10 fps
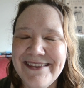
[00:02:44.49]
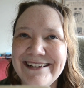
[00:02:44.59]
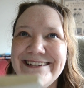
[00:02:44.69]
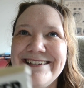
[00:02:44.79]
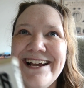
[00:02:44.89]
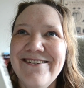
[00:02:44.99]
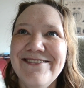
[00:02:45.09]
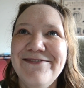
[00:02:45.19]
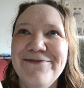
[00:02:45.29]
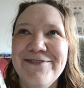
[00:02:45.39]
This
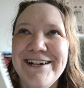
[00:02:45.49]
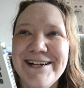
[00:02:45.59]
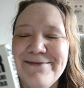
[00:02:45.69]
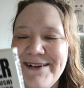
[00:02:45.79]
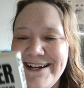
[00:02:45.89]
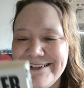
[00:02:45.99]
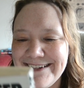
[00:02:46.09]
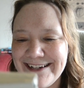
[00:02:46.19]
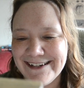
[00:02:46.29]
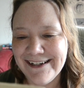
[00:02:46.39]
sounds freaking
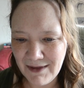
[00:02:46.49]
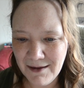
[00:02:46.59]
amazing!